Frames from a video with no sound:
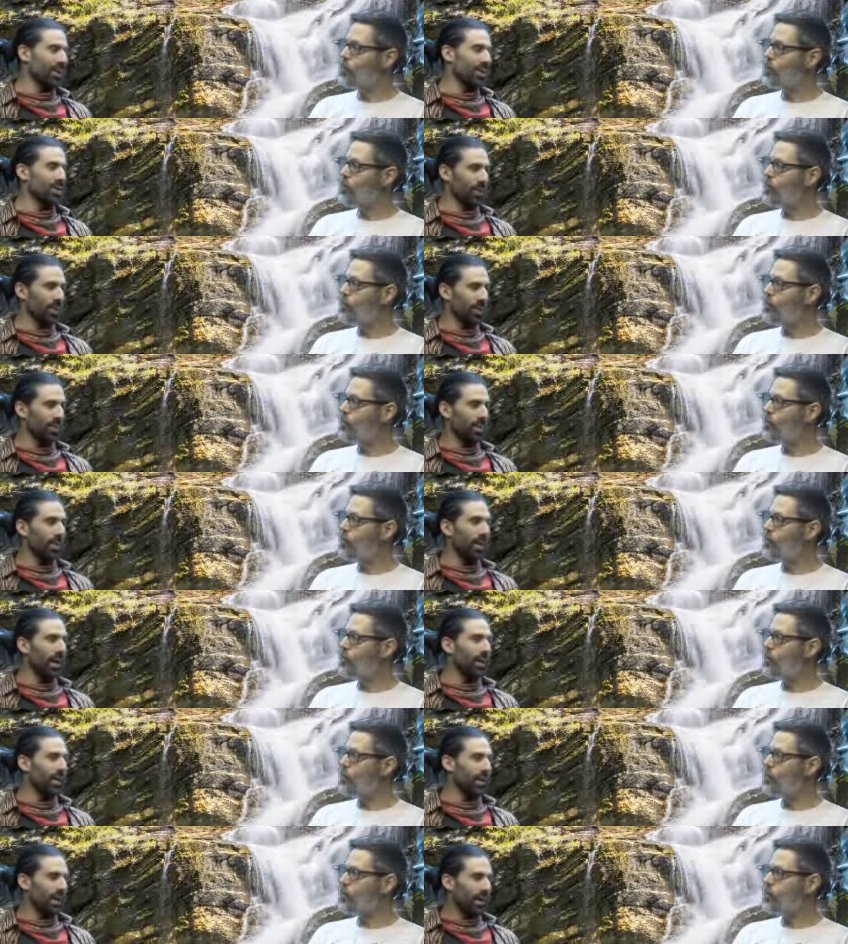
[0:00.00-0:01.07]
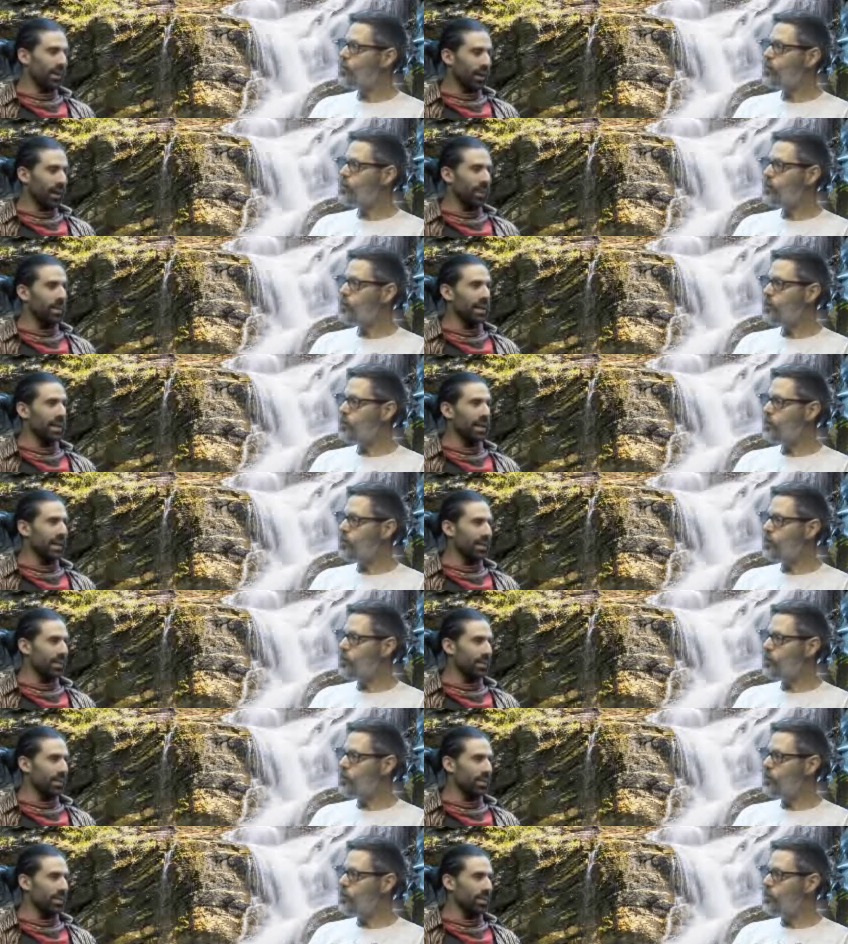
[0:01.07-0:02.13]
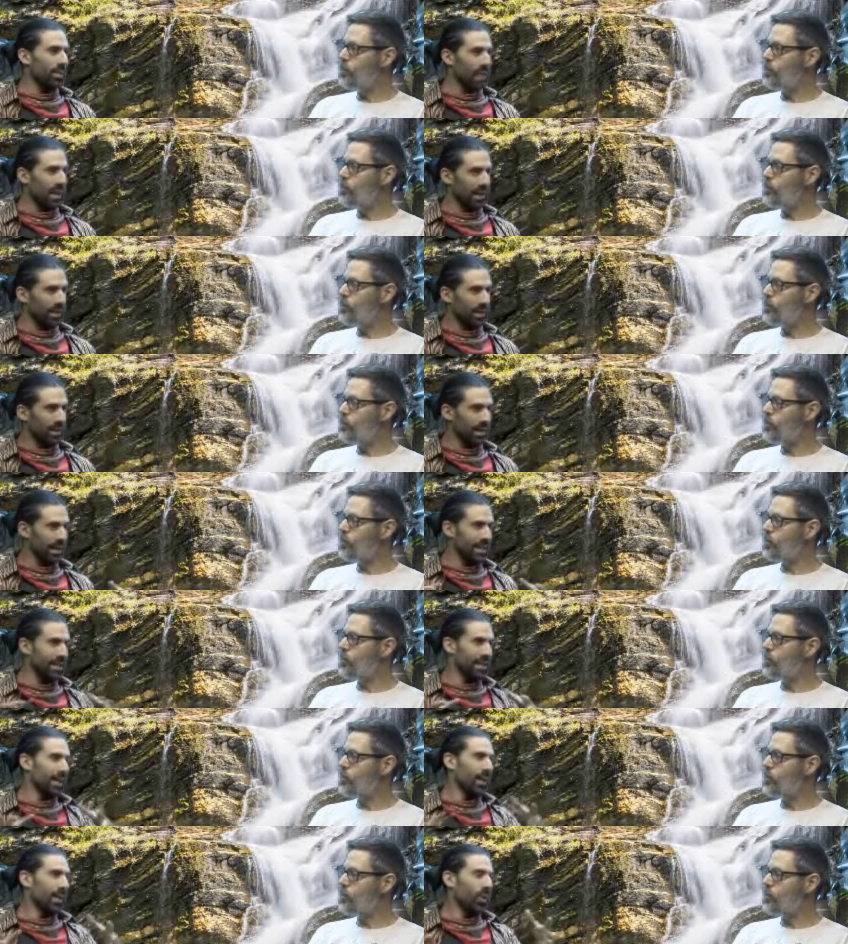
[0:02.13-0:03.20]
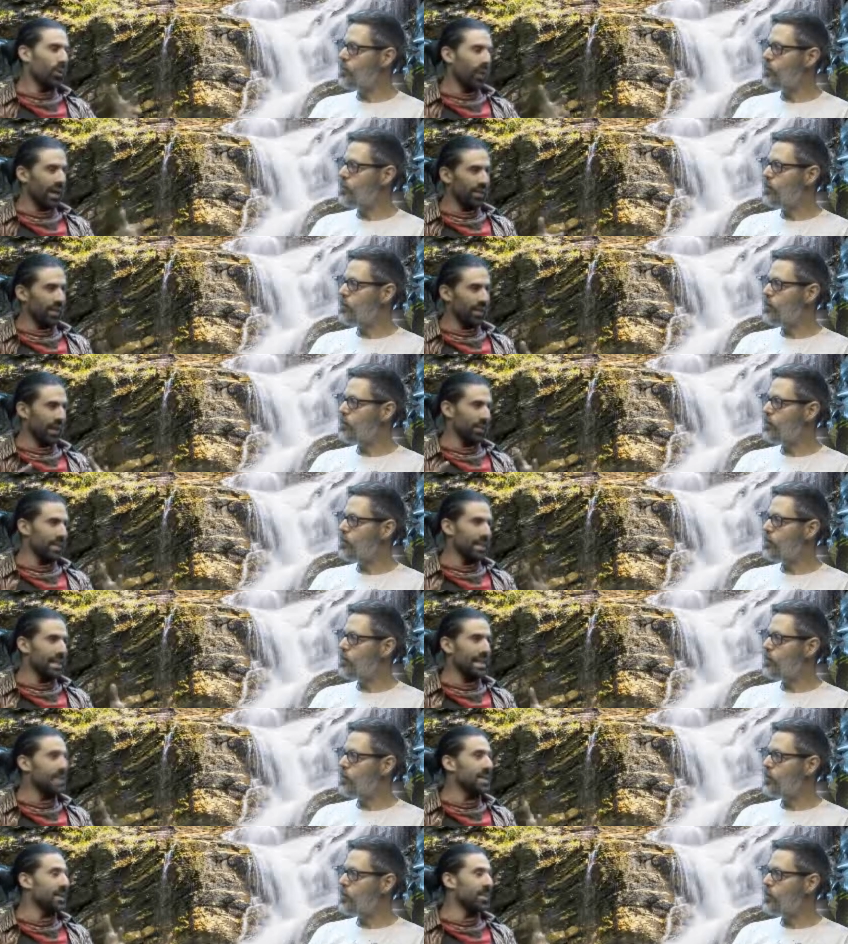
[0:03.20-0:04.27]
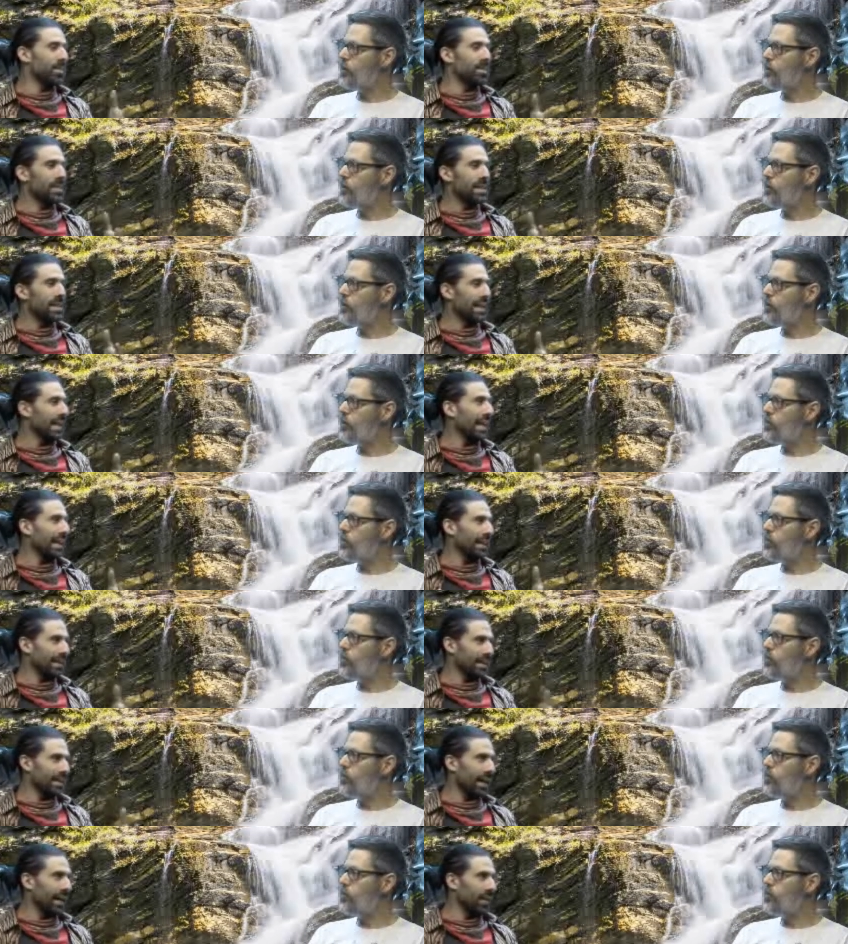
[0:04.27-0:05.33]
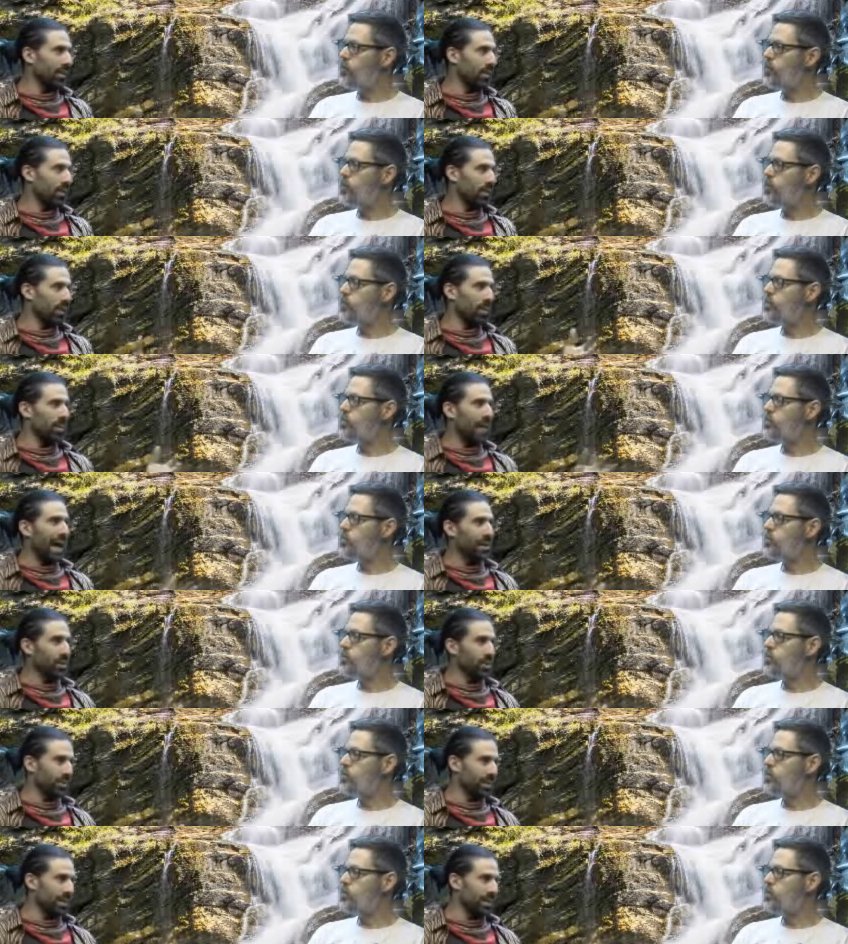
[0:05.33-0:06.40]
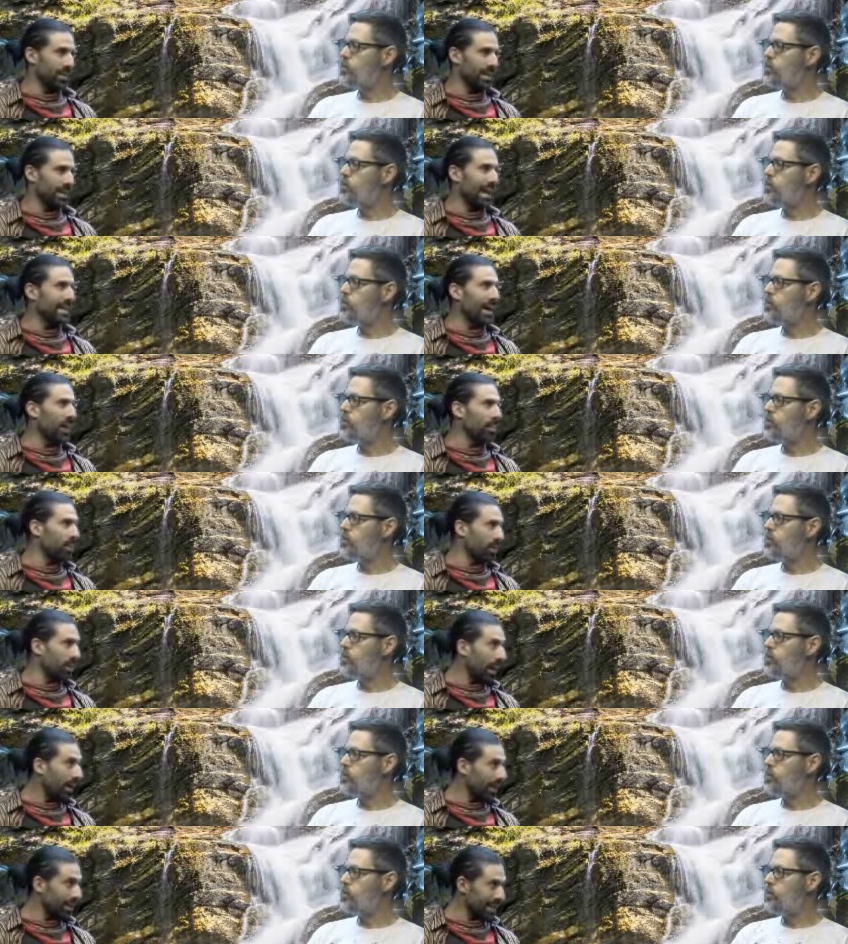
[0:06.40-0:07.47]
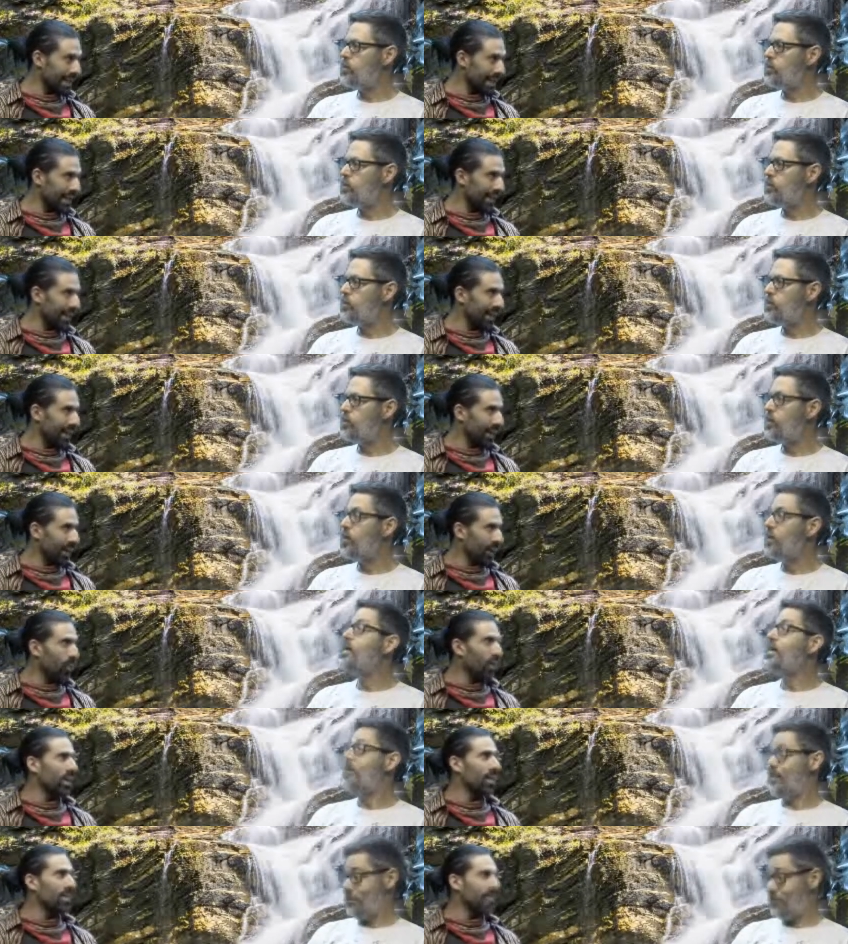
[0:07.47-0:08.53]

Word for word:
Speaker 1: your story about coming into this way of kind of systems thinking and design from naturalism, because that's how Bill Mollison, one of